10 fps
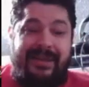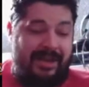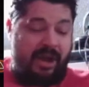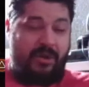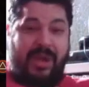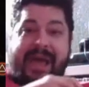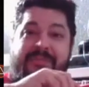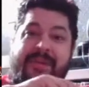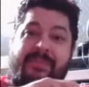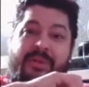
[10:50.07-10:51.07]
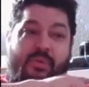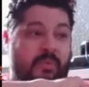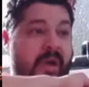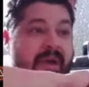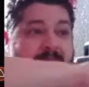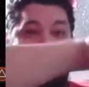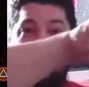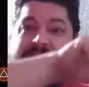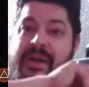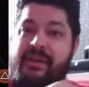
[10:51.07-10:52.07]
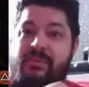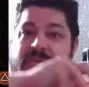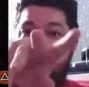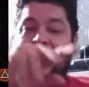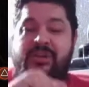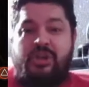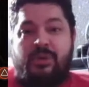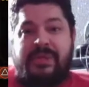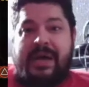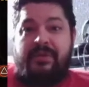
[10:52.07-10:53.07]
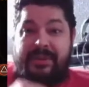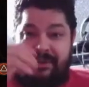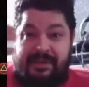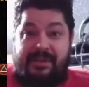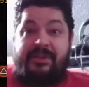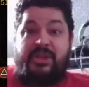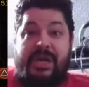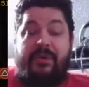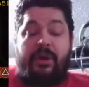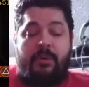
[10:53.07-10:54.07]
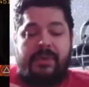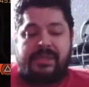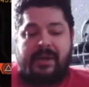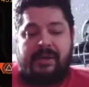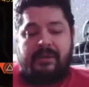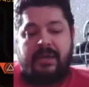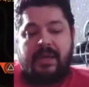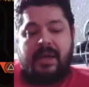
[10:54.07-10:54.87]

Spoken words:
You know, you have them little missiles that shoot out like the Jericho missile,